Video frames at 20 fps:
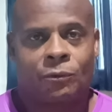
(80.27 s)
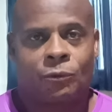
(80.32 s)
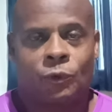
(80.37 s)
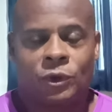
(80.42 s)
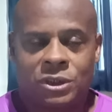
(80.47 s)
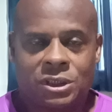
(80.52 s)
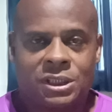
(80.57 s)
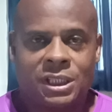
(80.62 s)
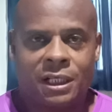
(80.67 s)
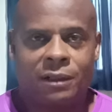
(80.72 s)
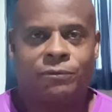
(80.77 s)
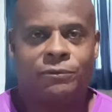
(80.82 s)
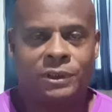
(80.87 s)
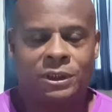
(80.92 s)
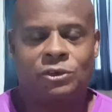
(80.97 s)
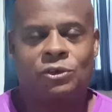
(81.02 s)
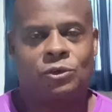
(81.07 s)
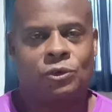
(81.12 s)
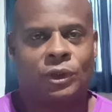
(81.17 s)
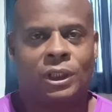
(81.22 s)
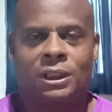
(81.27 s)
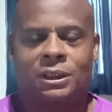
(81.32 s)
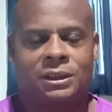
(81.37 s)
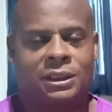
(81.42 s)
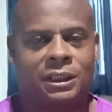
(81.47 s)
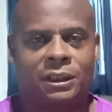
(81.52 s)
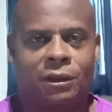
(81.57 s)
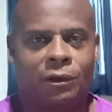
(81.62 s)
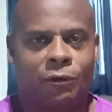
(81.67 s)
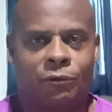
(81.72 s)
We're
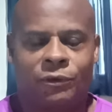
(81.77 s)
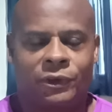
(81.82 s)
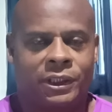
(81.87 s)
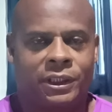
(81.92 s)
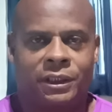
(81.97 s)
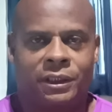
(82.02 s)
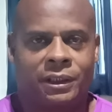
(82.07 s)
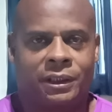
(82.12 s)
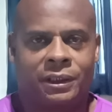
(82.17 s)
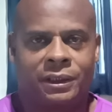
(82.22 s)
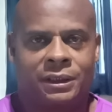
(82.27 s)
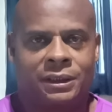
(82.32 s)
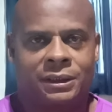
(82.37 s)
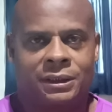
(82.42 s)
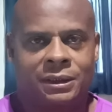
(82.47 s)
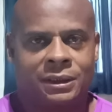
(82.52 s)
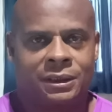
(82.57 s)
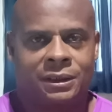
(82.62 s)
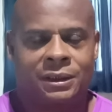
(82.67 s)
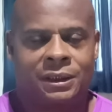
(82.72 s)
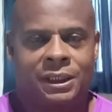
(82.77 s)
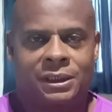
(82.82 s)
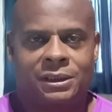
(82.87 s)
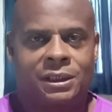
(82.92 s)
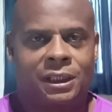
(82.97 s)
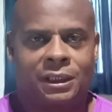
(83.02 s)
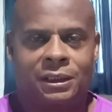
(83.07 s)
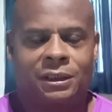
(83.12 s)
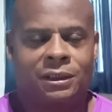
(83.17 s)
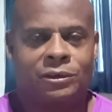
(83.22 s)
self-destructing over here.
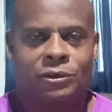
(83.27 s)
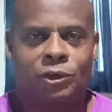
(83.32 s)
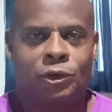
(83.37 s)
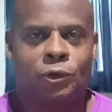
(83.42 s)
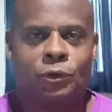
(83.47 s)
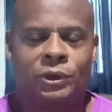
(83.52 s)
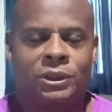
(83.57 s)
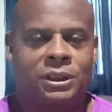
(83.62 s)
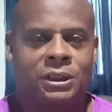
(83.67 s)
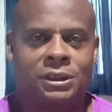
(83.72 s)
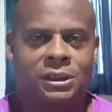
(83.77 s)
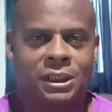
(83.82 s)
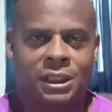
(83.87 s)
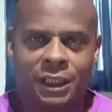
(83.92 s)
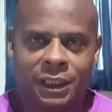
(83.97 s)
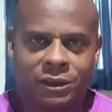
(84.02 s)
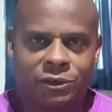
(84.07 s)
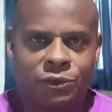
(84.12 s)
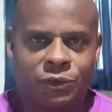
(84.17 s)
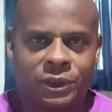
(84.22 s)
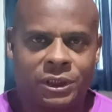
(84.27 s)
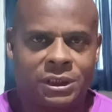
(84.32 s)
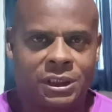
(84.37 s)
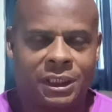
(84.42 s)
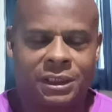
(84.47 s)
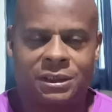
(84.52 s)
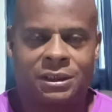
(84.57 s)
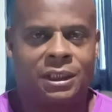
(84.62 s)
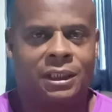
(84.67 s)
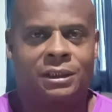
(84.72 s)
Has nothing to do with these countries,
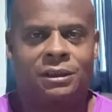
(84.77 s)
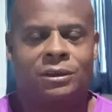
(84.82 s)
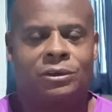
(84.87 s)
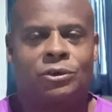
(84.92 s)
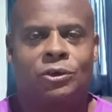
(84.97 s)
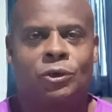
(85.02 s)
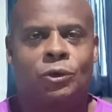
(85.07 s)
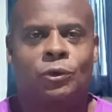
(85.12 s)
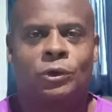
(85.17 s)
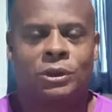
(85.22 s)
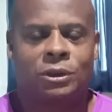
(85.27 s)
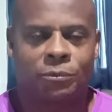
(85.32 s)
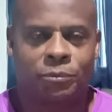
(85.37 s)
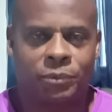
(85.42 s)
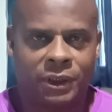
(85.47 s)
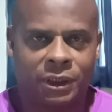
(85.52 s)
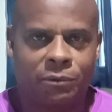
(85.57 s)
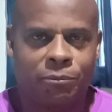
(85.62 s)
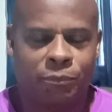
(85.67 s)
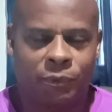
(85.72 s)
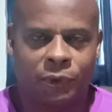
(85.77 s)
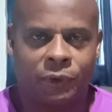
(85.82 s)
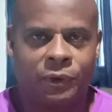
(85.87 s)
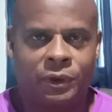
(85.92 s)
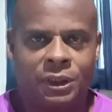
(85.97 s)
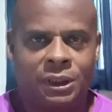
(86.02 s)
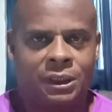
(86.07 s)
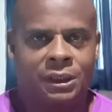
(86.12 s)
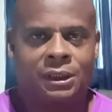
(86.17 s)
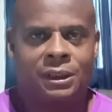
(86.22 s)
has nothing to do with the
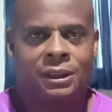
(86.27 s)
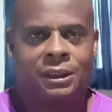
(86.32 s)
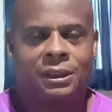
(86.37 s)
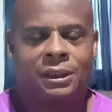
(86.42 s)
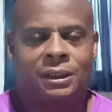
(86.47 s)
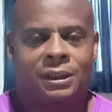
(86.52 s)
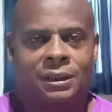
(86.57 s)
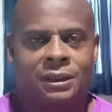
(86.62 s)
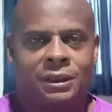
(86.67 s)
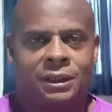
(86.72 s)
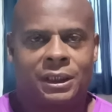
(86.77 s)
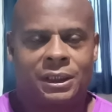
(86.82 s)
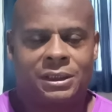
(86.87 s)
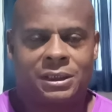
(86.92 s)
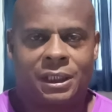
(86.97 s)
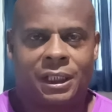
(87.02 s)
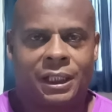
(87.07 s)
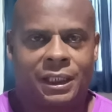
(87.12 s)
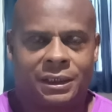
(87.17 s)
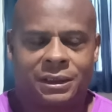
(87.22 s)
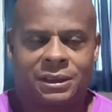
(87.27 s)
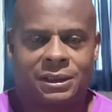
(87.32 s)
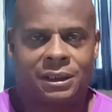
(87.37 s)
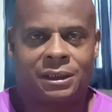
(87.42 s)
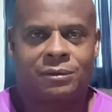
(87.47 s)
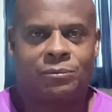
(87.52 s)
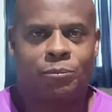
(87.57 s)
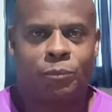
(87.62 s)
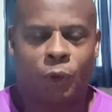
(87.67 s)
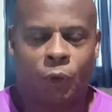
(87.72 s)
people. It's us,
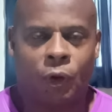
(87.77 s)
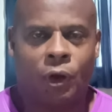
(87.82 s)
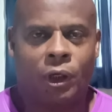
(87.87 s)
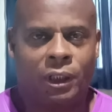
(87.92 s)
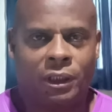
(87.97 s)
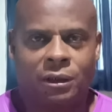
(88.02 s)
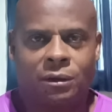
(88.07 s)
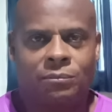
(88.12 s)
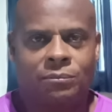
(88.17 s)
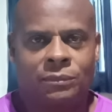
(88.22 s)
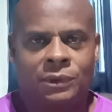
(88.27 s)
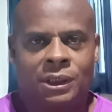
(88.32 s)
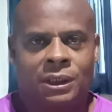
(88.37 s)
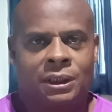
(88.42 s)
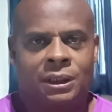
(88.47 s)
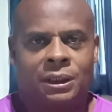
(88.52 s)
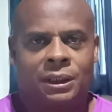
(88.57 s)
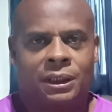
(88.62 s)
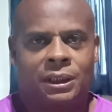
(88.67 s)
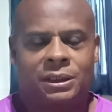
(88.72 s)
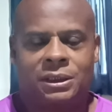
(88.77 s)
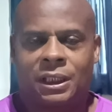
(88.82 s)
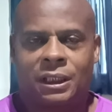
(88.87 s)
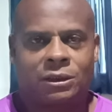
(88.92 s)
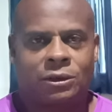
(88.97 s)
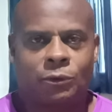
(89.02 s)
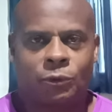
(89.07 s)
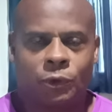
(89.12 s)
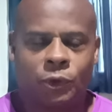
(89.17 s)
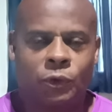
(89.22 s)
and boredom is
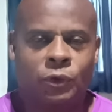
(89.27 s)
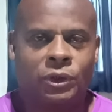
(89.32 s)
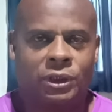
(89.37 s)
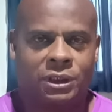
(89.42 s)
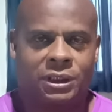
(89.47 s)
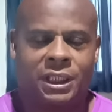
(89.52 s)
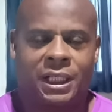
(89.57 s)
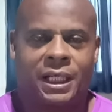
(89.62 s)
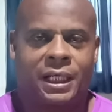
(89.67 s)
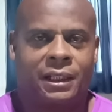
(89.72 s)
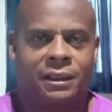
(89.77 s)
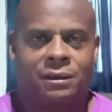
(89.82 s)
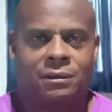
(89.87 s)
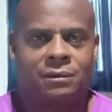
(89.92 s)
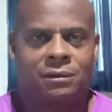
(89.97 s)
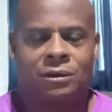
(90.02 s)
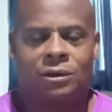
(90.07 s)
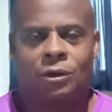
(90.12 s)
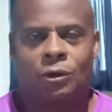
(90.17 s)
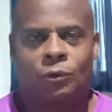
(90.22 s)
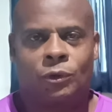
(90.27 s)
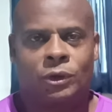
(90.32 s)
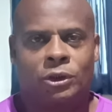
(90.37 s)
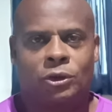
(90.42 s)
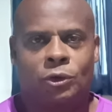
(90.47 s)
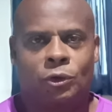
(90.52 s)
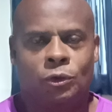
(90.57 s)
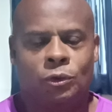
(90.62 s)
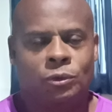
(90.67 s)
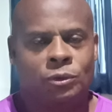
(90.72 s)
at the root of that. You know,
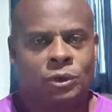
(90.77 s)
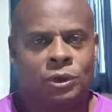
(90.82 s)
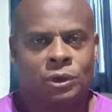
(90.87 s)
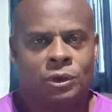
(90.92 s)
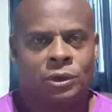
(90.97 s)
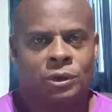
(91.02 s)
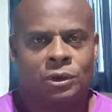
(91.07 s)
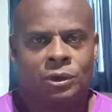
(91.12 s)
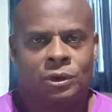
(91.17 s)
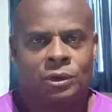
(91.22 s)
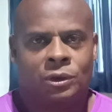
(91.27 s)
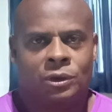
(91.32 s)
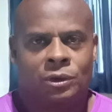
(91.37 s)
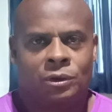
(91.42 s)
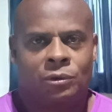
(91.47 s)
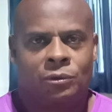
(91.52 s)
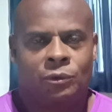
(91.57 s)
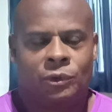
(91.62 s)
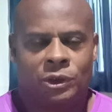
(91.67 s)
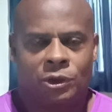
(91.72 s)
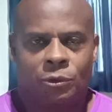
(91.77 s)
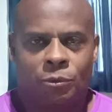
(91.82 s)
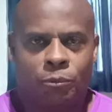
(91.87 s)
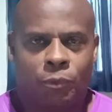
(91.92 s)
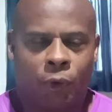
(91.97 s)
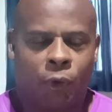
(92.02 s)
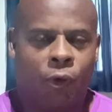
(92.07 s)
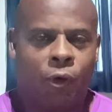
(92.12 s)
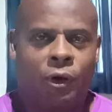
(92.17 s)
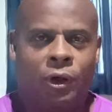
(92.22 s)
when you're
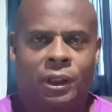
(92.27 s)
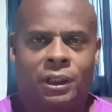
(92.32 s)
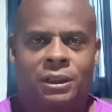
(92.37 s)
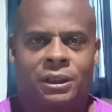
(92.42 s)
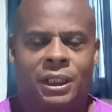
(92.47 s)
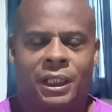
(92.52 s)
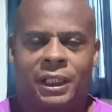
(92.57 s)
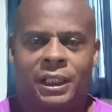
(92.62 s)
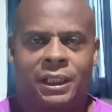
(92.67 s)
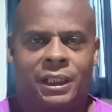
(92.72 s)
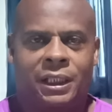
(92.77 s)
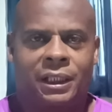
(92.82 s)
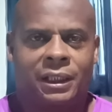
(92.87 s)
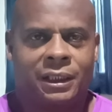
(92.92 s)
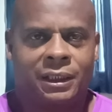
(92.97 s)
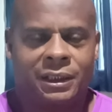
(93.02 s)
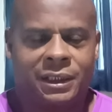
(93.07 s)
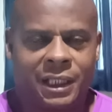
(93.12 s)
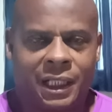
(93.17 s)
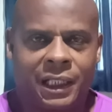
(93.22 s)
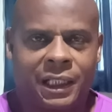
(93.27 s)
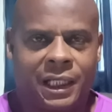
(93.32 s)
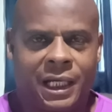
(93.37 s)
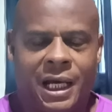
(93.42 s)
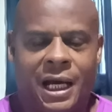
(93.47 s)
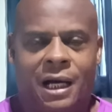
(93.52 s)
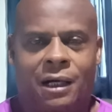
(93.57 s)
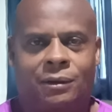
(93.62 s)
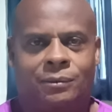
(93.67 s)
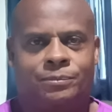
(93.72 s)
bored day in and
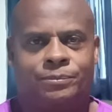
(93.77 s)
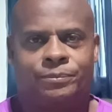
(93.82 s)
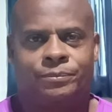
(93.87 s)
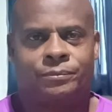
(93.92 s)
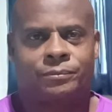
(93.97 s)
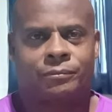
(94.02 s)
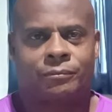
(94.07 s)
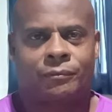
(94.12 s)
day out,